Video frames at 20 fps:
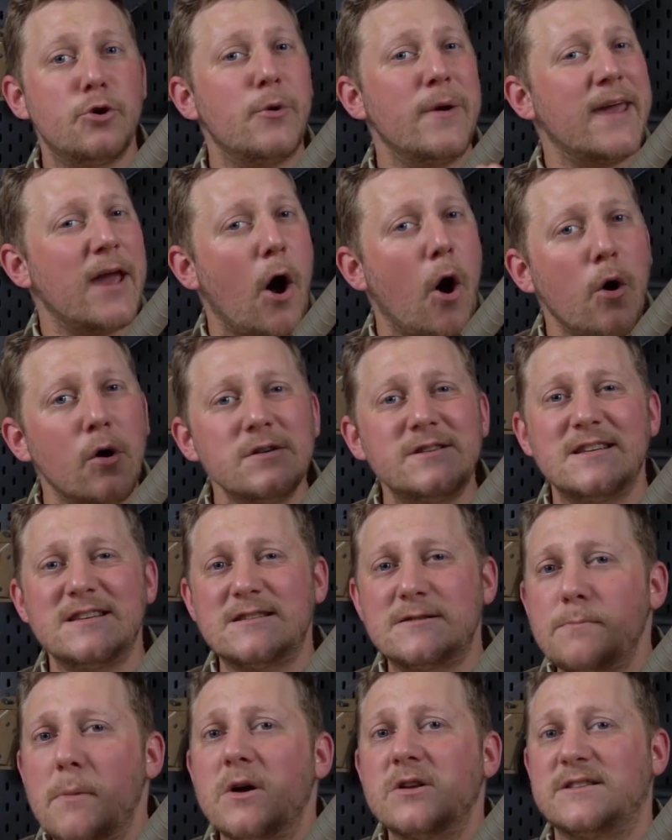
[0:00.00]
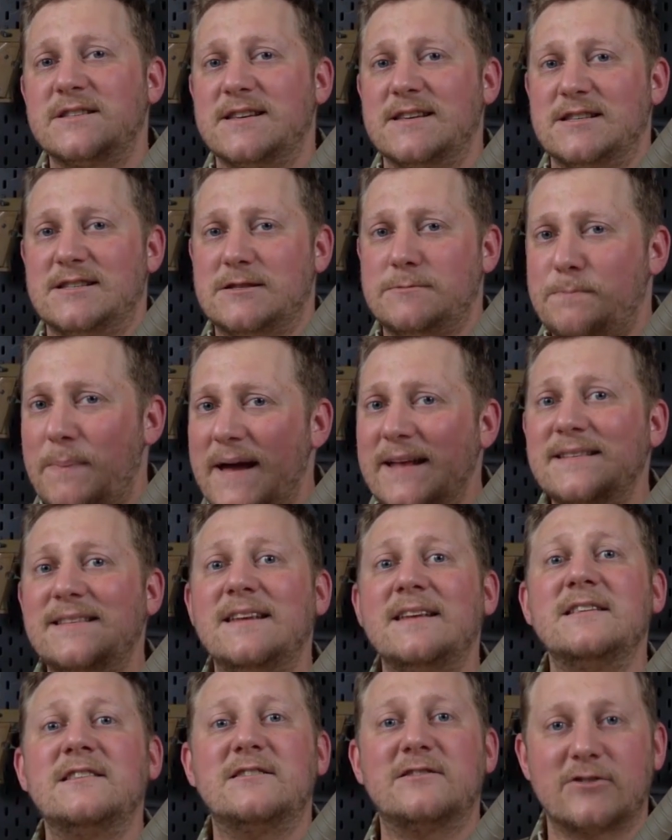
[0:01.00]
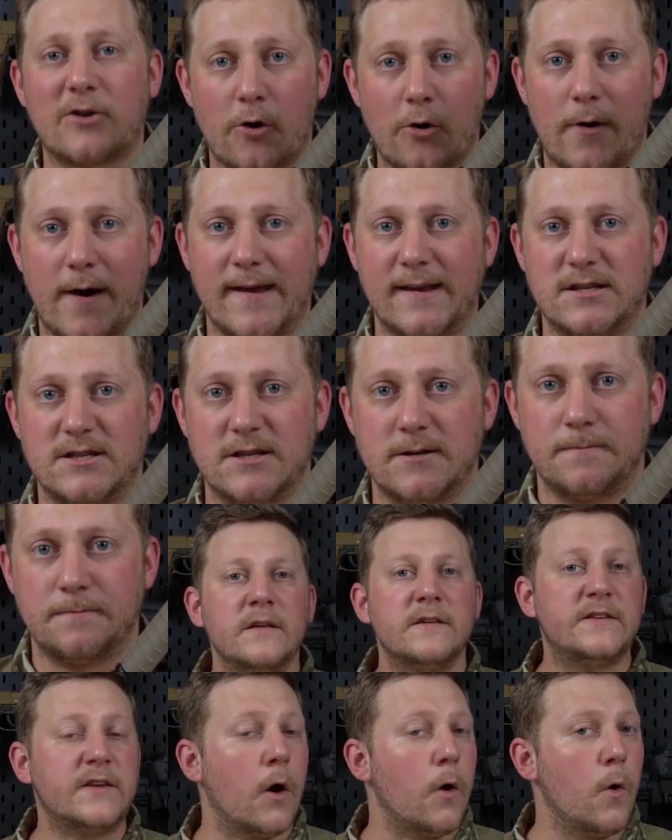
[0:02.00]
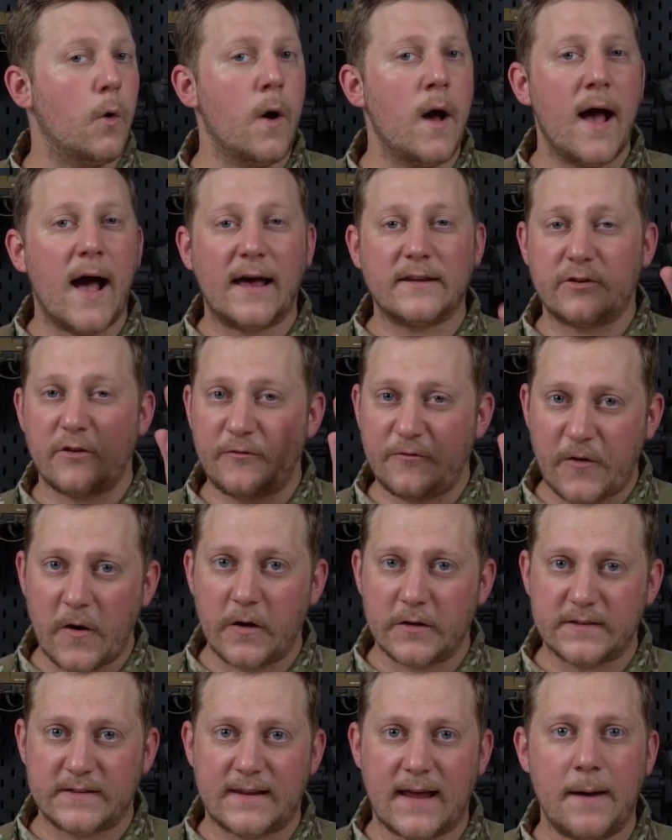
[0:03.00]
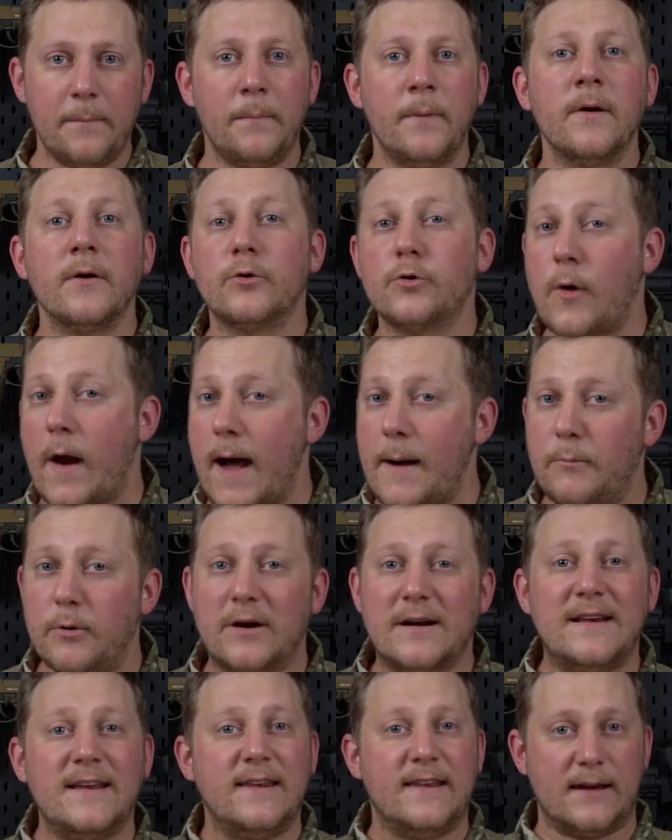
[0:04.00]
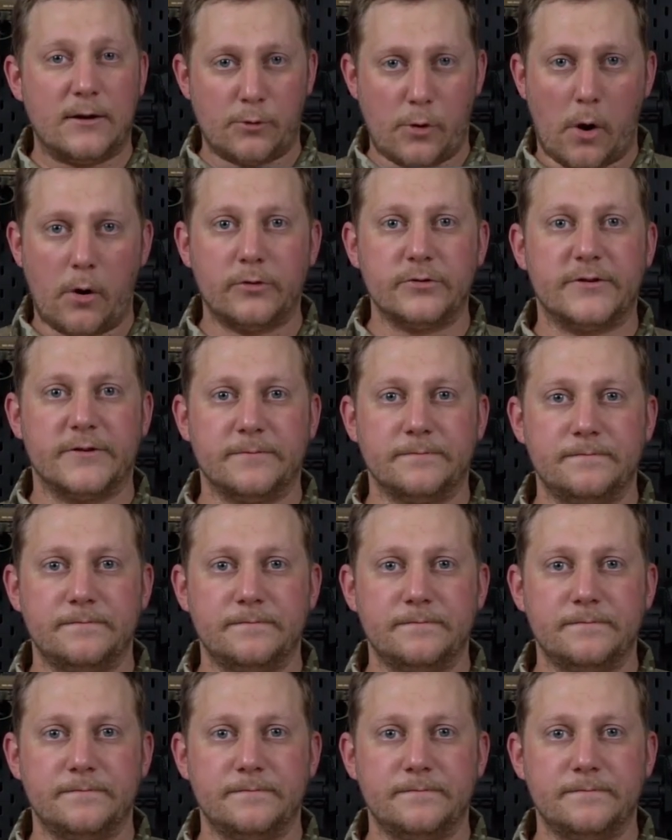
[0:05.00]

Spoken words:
during all these months spent in storage. So, as a first step, grab a cleaning rod.